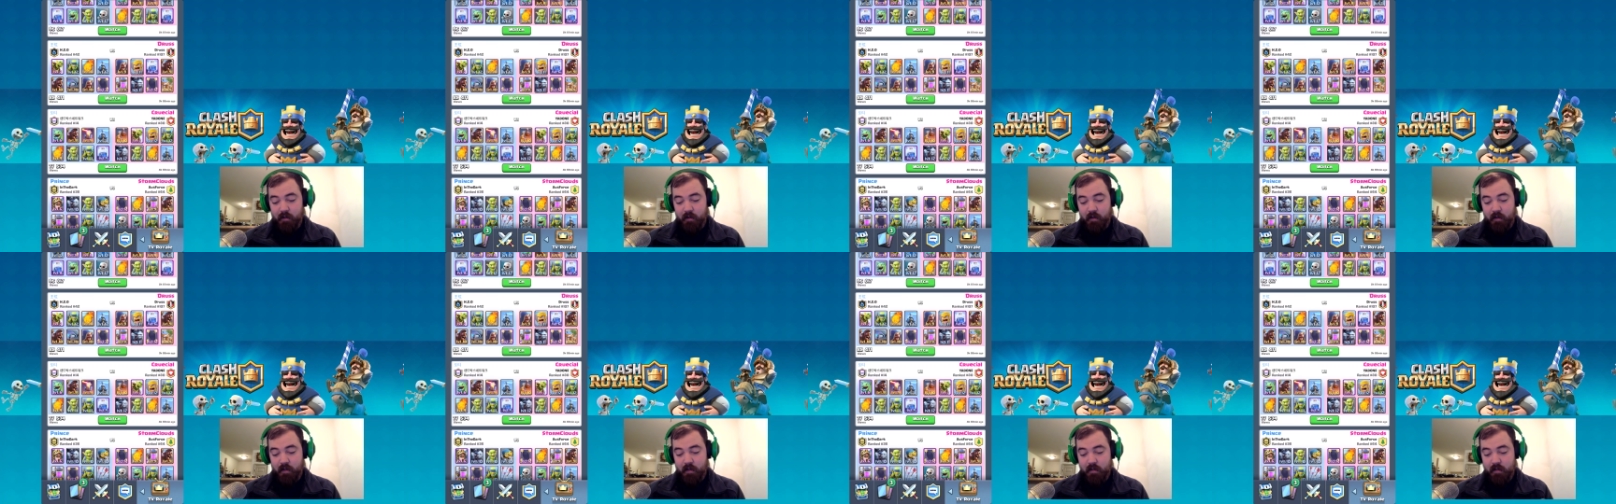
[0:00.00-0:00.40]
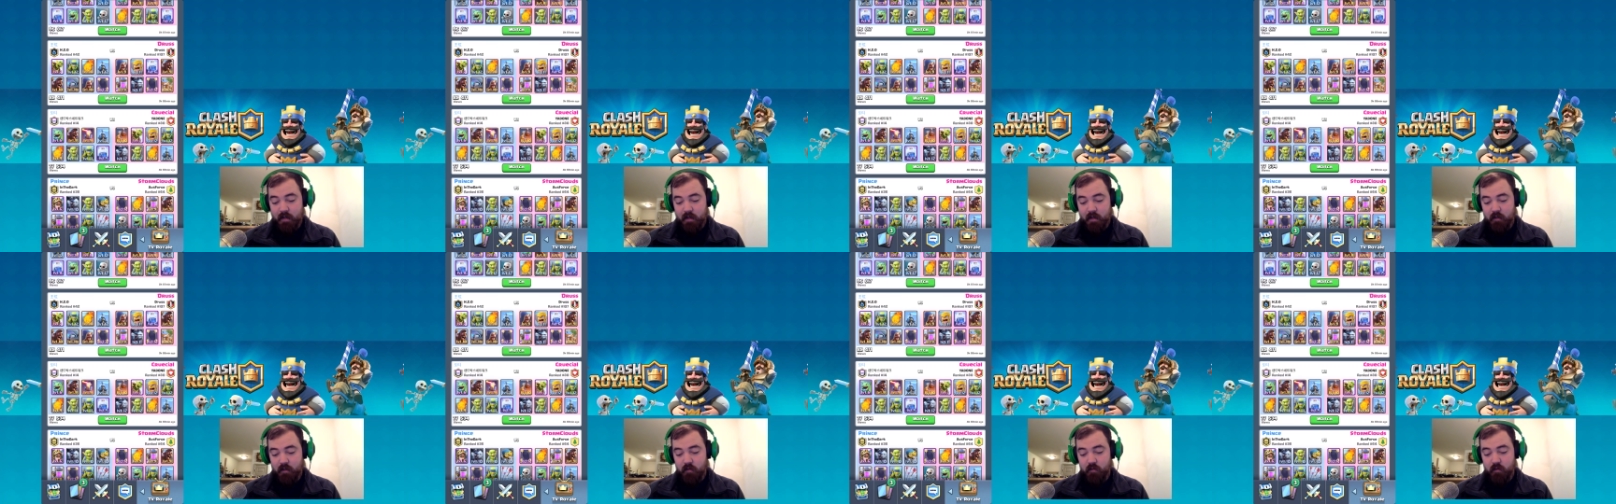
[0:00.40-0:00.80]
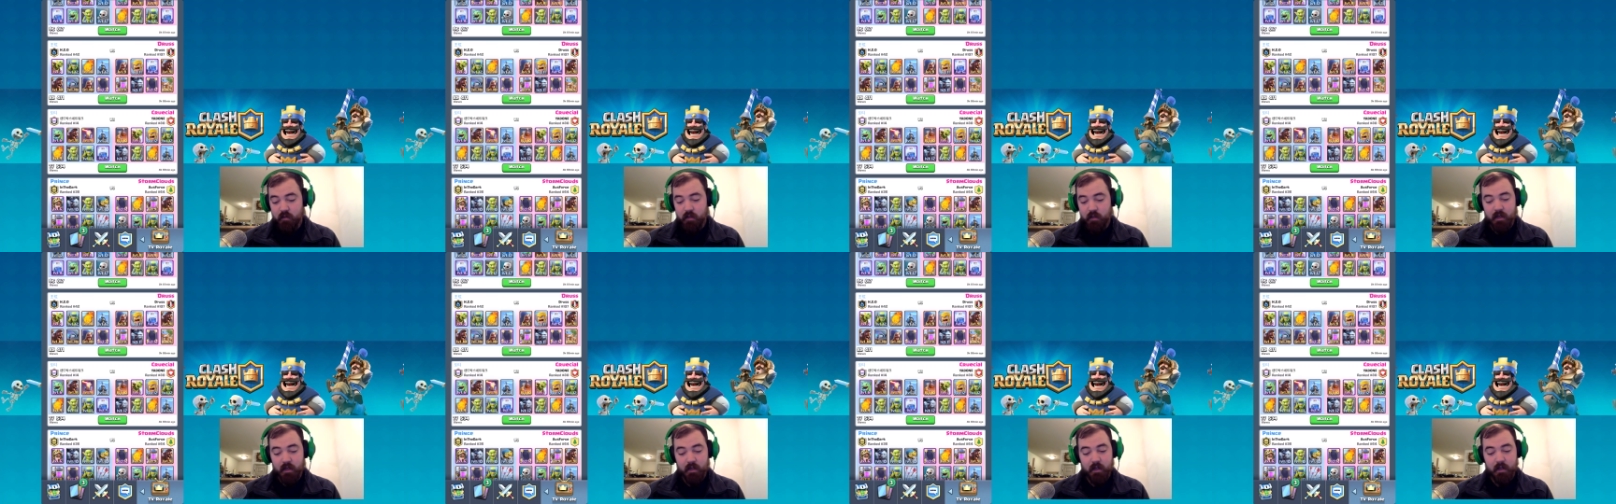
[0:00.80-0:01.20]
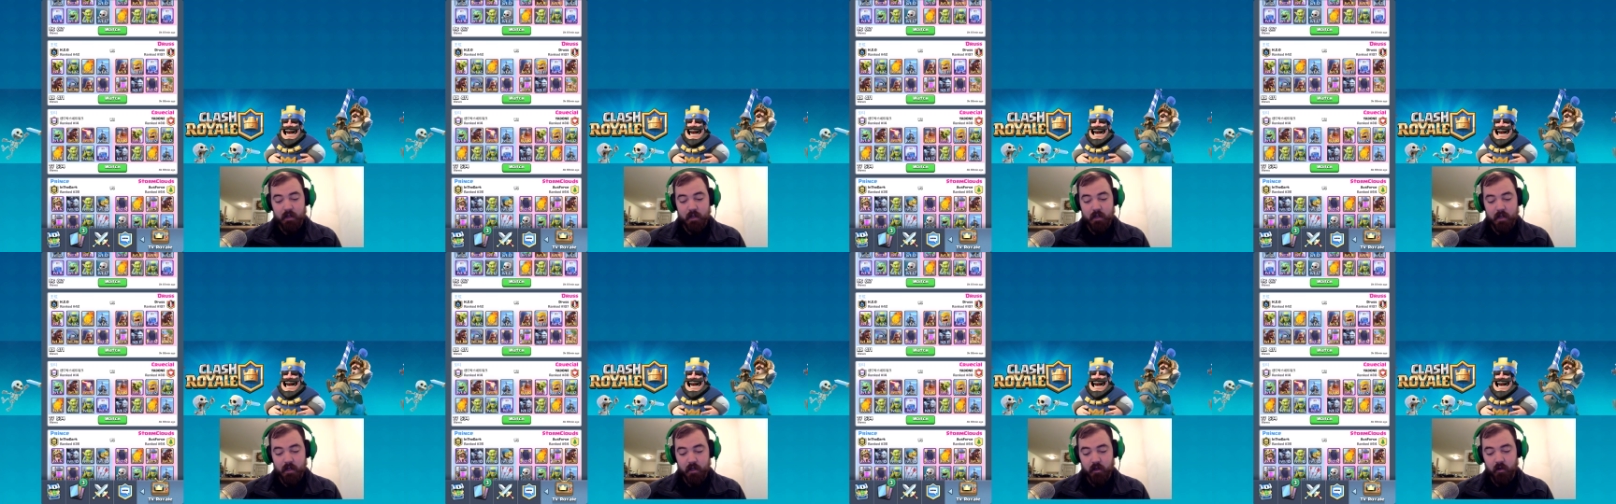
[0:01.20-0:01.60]
He's not using any
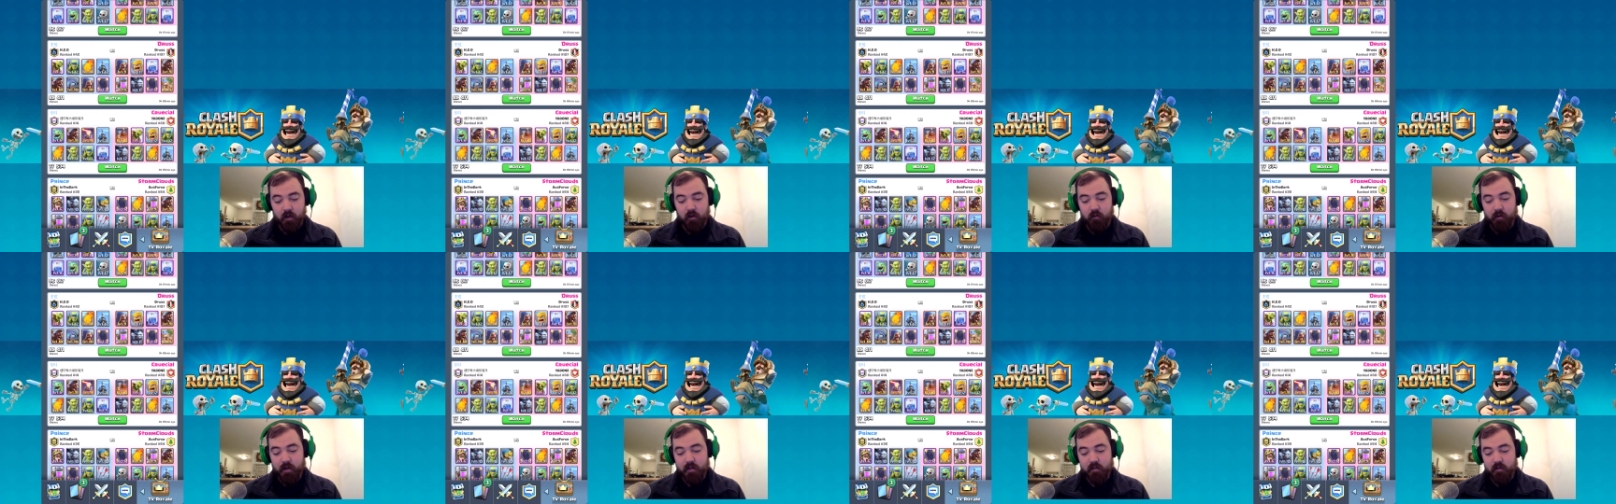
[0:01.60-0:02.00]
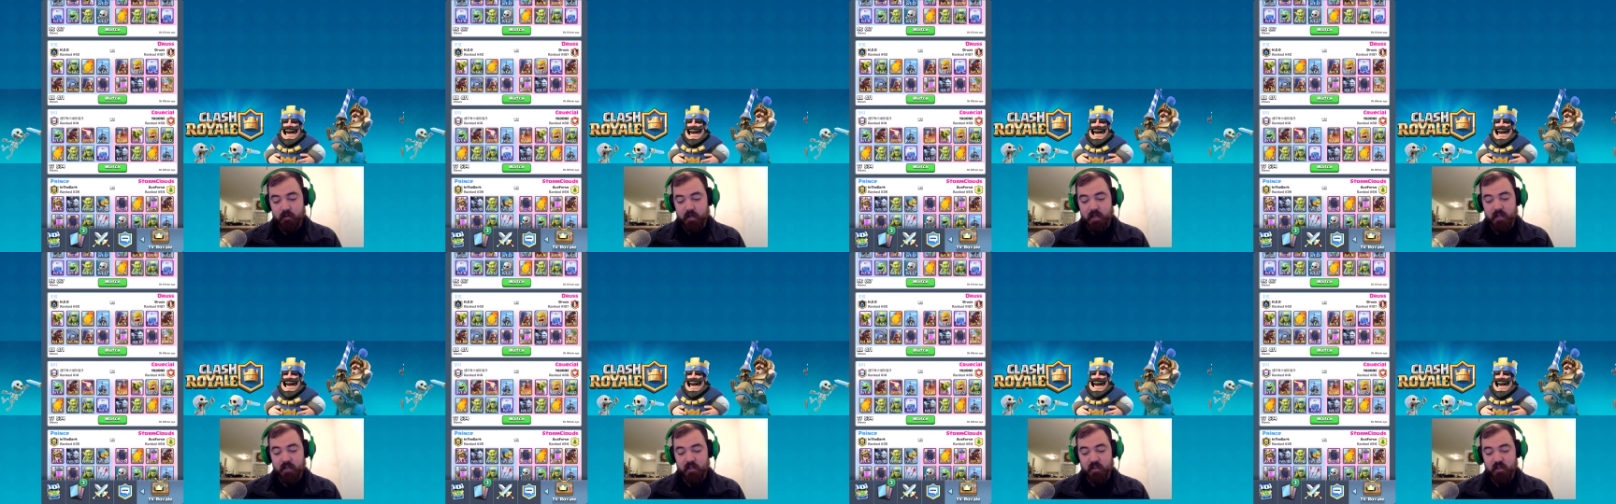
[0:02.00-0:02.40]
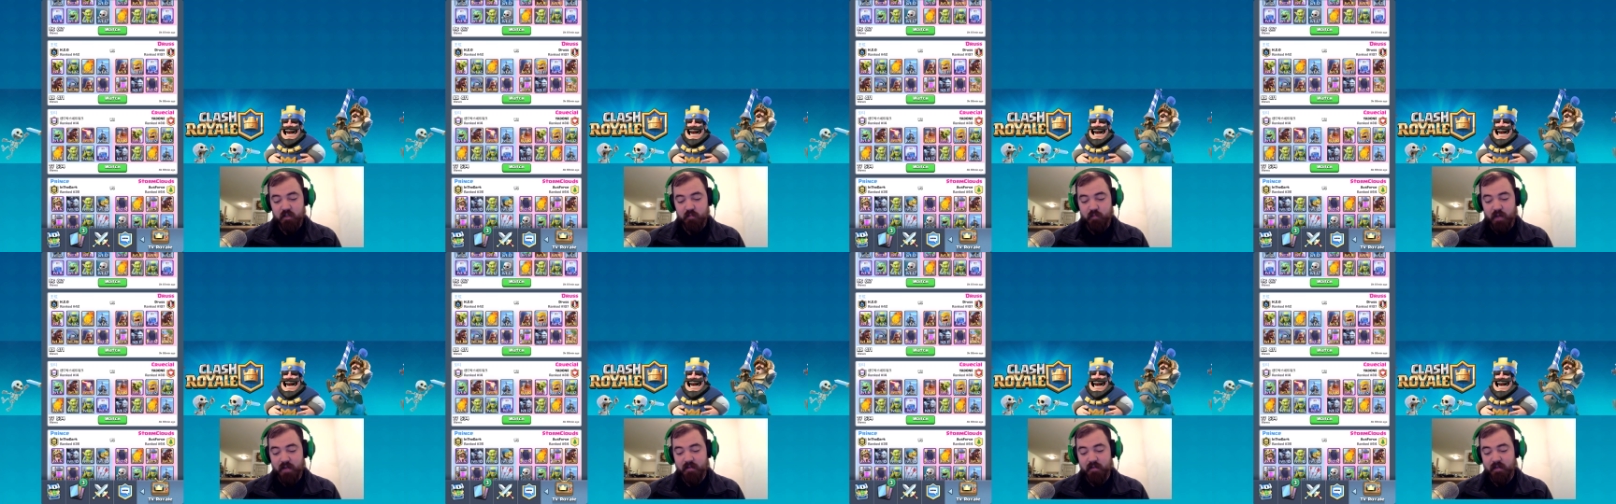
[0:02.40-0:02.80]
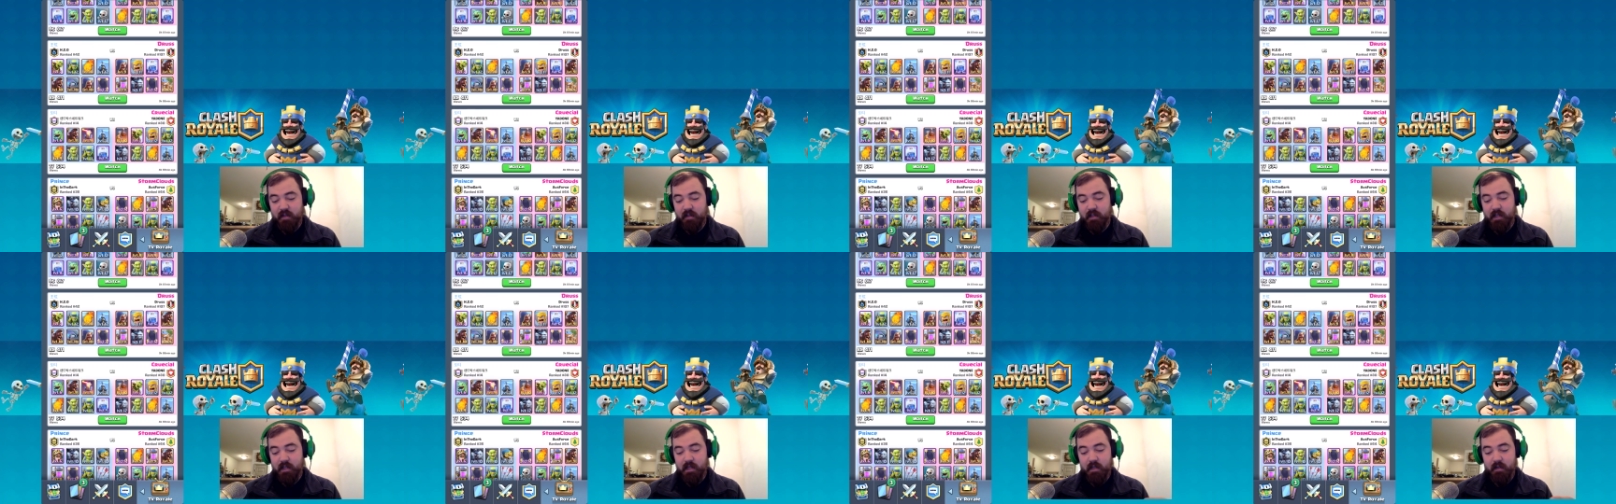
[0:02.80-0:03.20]
aggress, so he's just
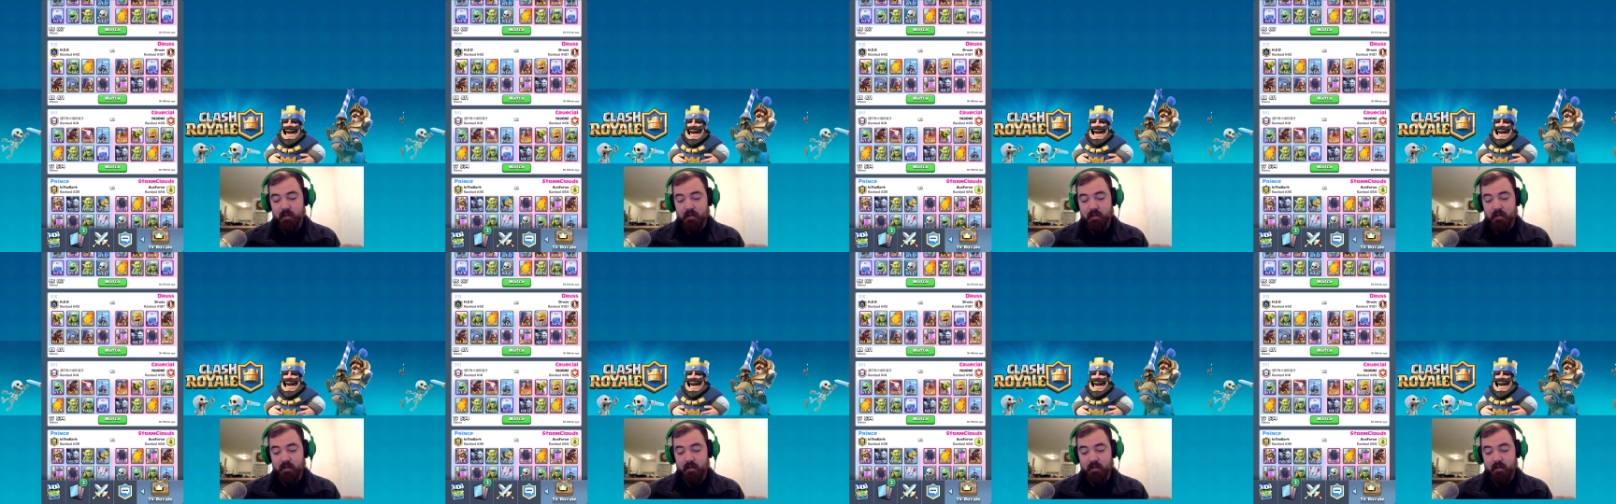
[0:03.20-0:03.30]
basically